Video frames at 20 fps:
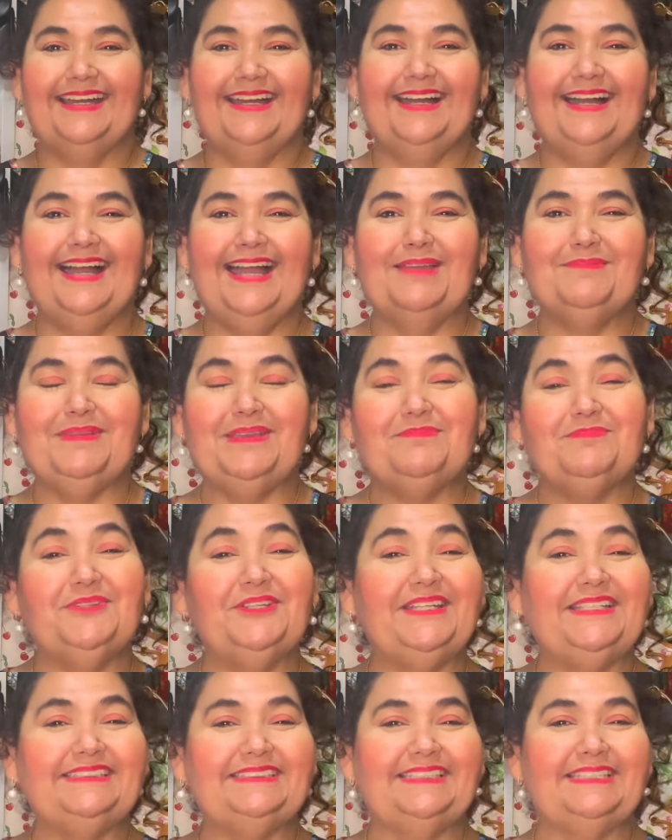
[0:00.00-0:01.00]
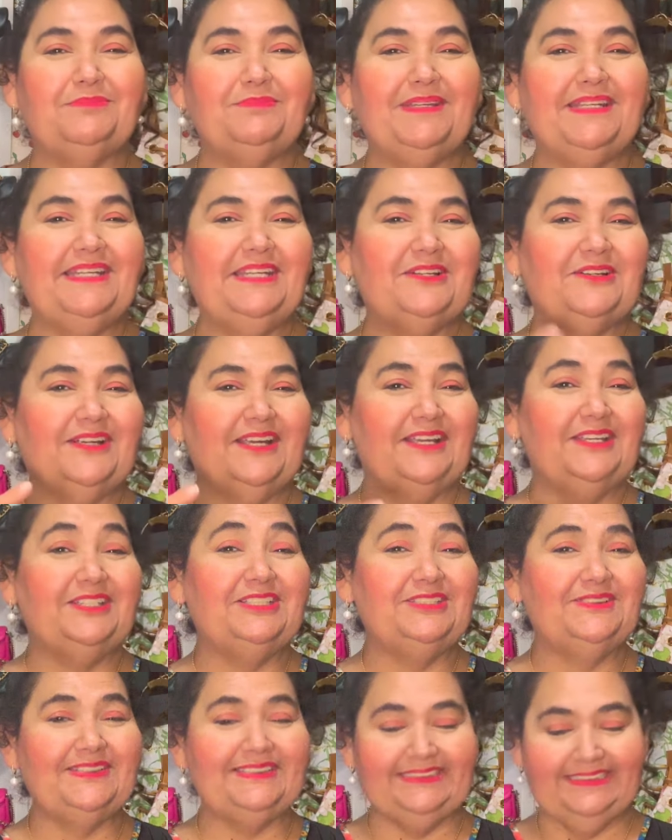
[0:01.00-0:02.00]
Hi Bean Beauties, Dee Dee Bean here. How you
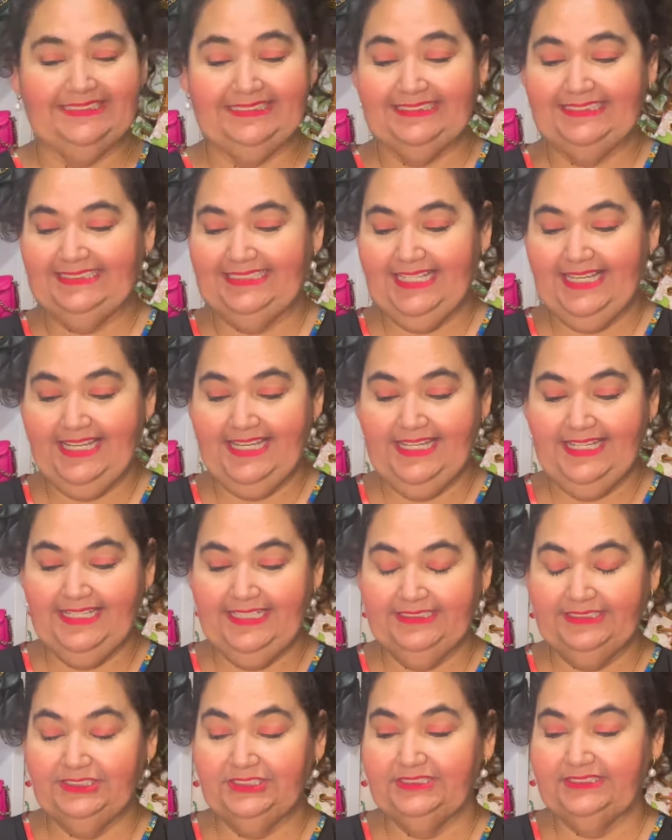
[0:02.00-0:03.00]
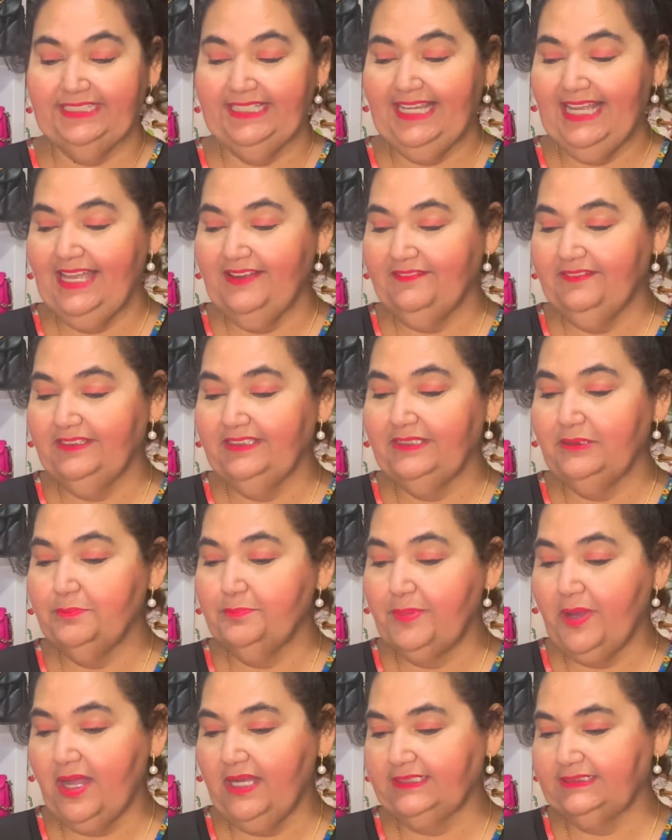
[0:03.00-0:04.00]
doing today? Today I have an
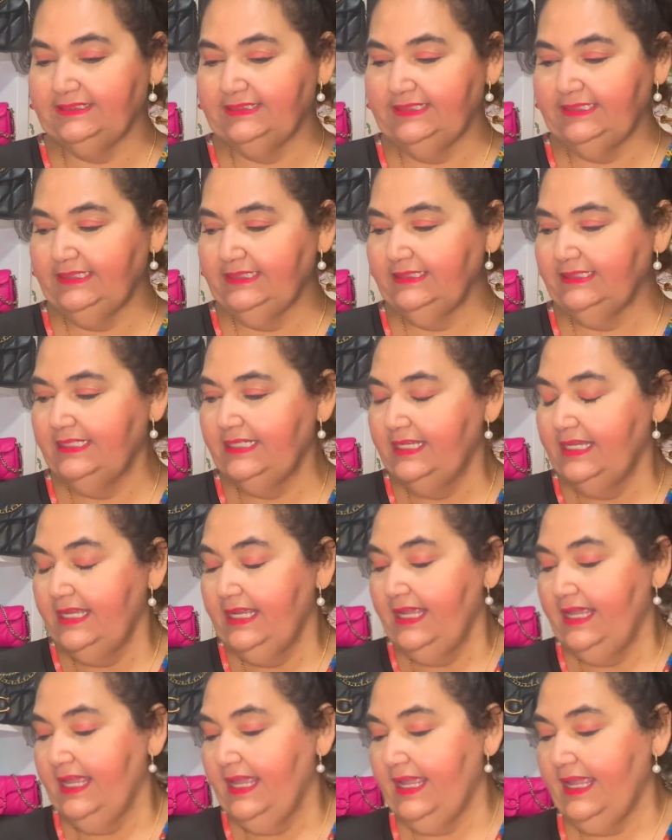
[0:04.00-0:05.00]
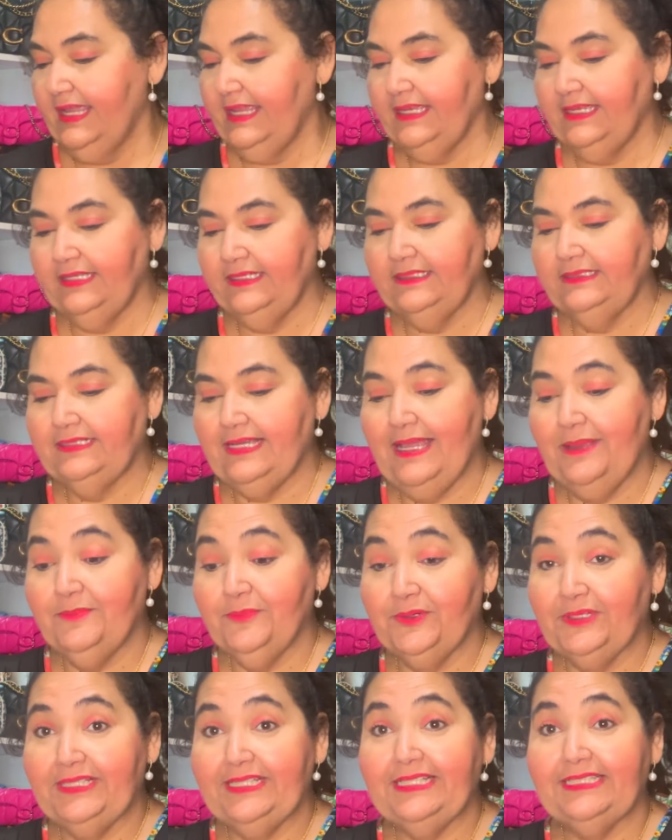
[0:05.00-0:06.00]
unboxing and I'm
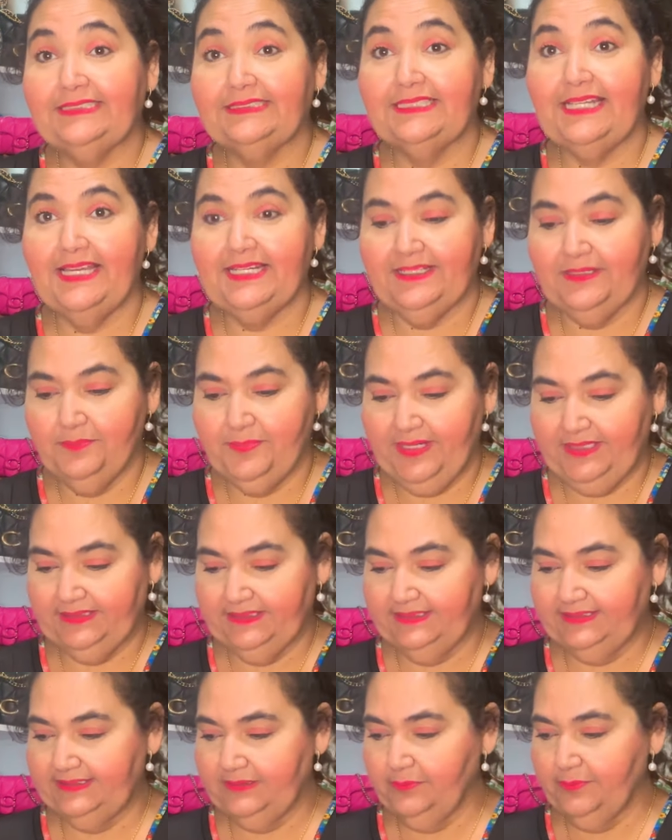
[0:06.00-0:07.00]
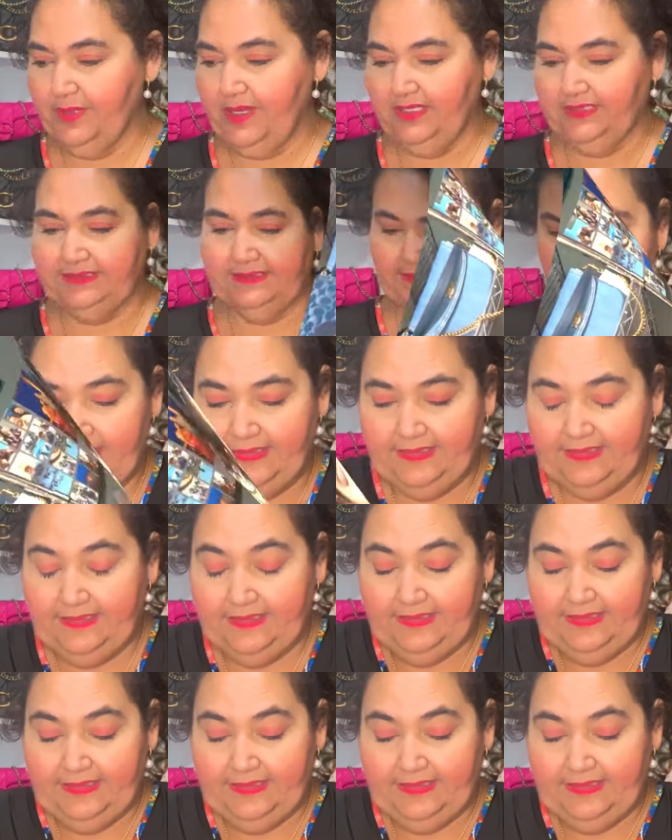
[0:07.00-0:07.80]
really excited about this unboxing.